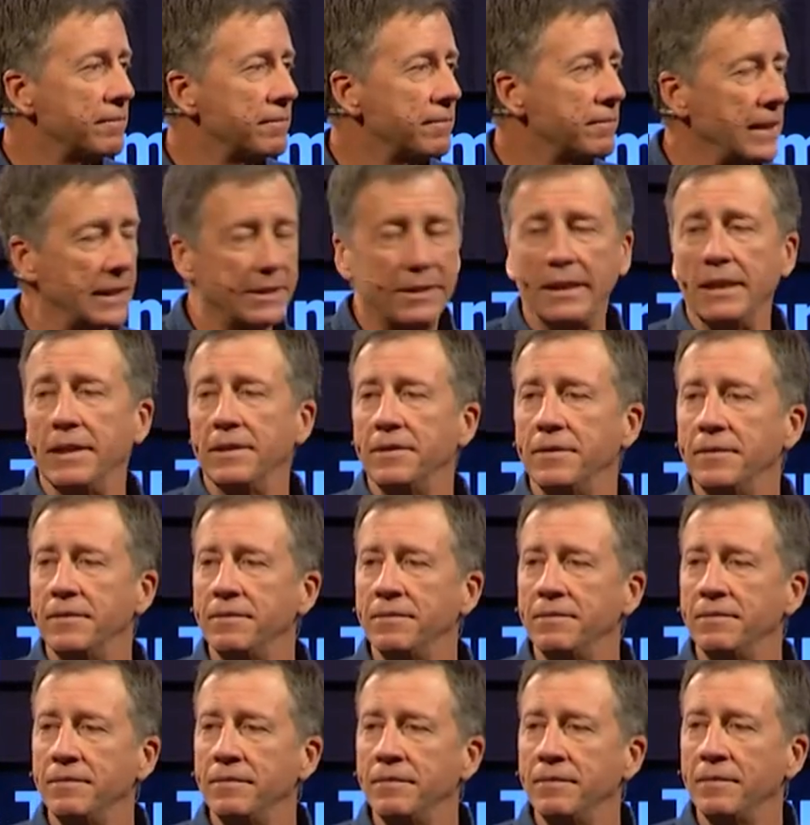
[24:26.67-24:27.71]
That's it.
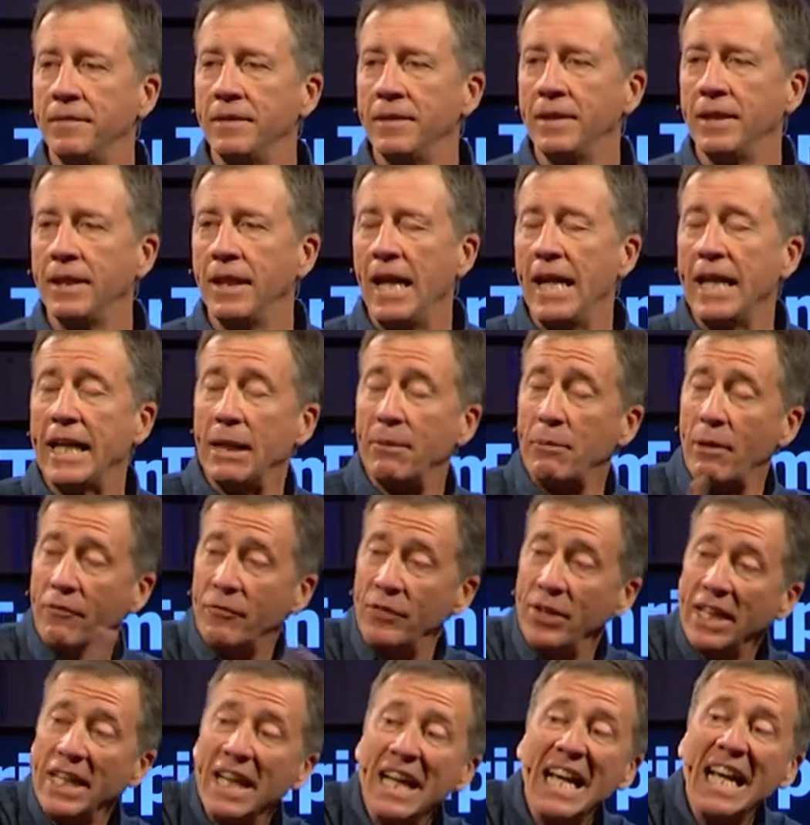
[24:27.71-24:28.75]
He came back from
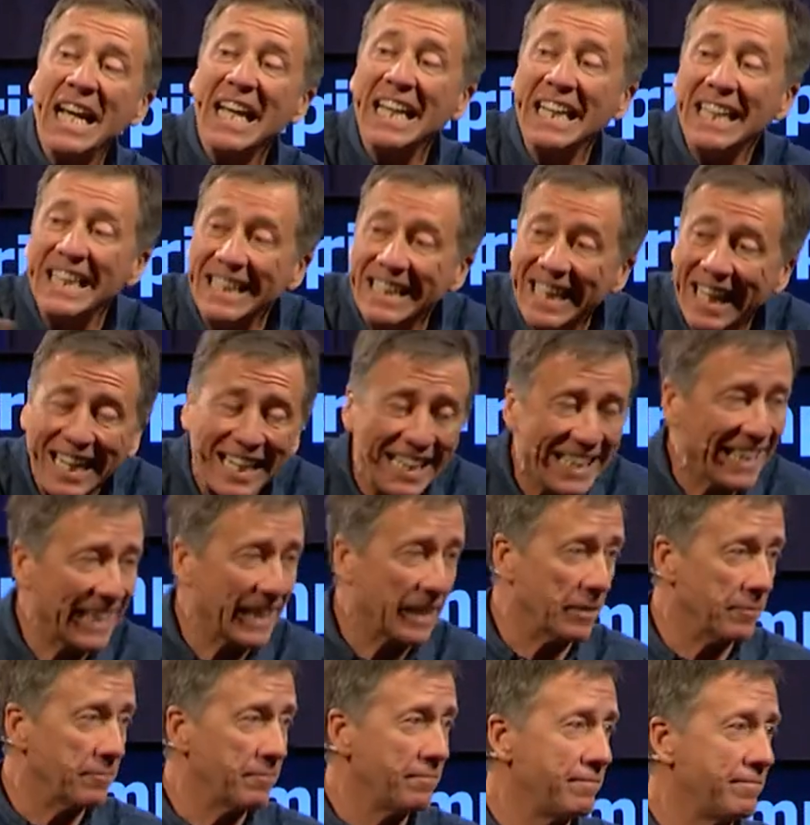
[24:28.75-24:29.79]
the dead. He didn't die again.
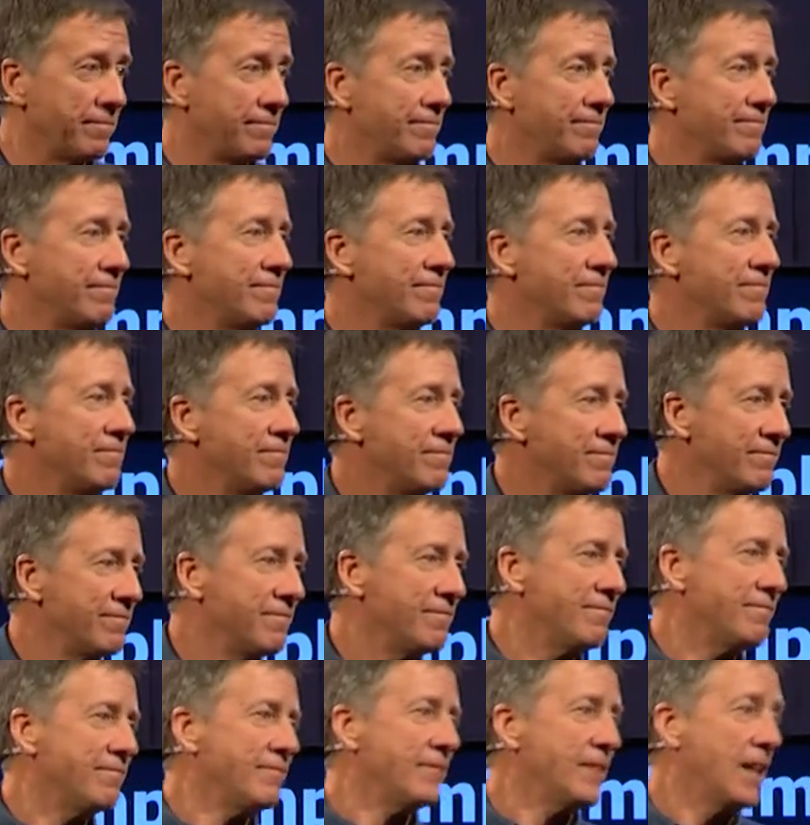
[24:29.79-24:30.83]

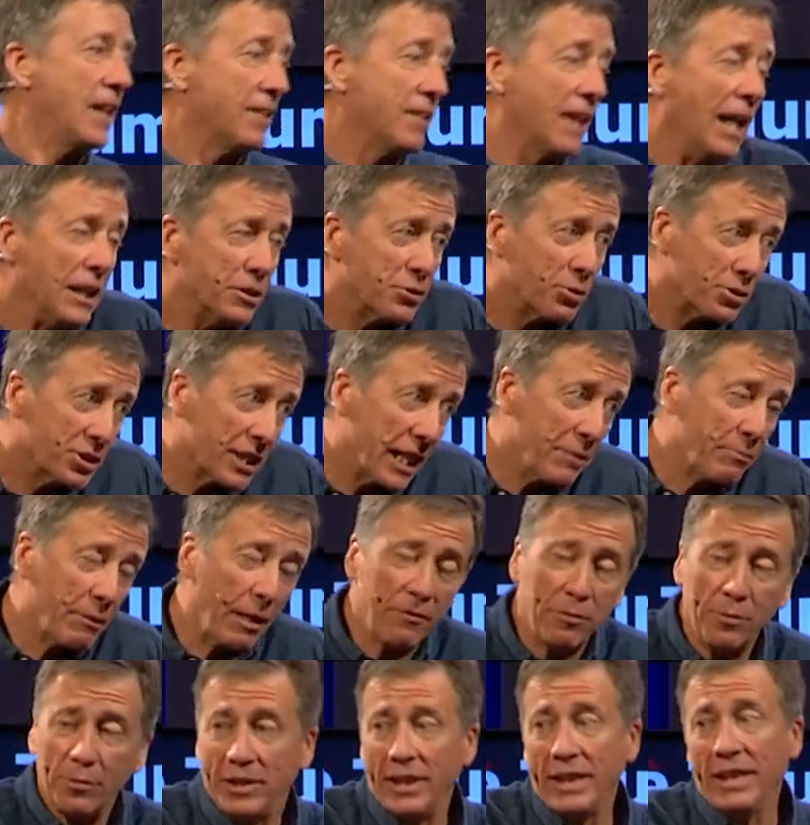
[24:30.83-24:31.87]
Lazarus came back
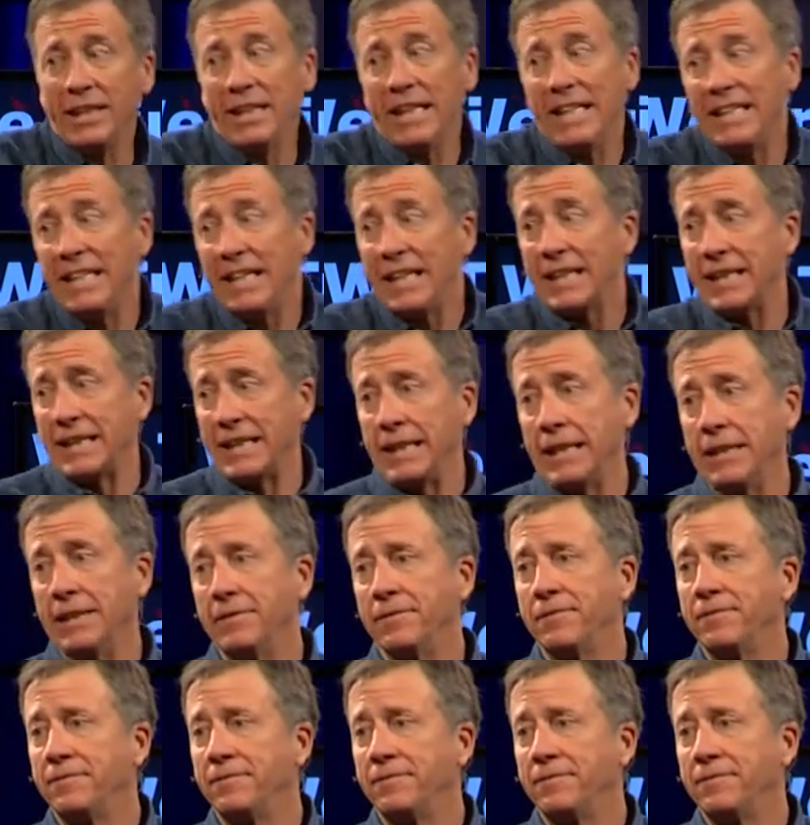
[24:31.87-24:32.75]
from the dead. He died again.